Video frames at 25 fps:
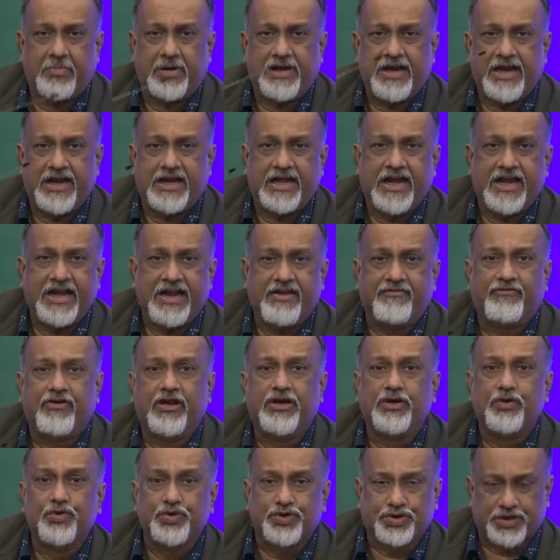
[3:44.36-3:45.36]
in an
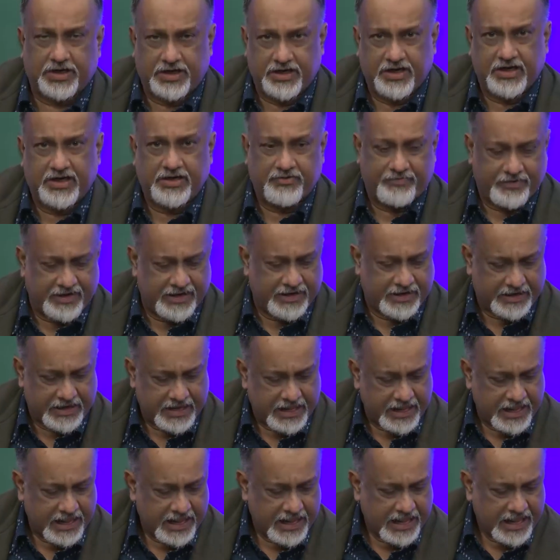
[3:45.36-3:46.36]
evolutionary way.
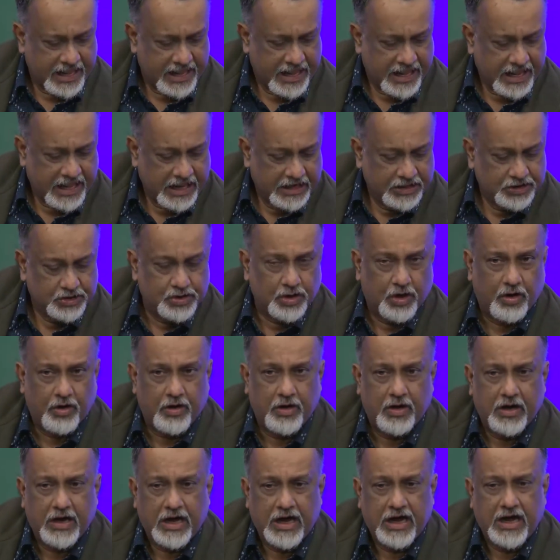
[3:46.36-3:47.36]
So
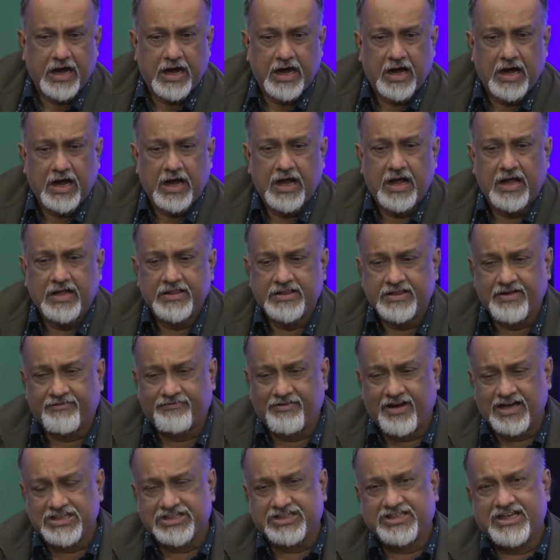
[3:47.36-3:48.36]
the
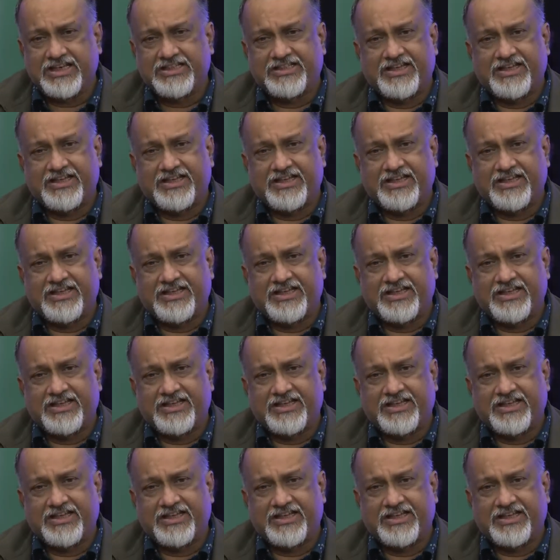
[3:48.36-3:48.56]
first is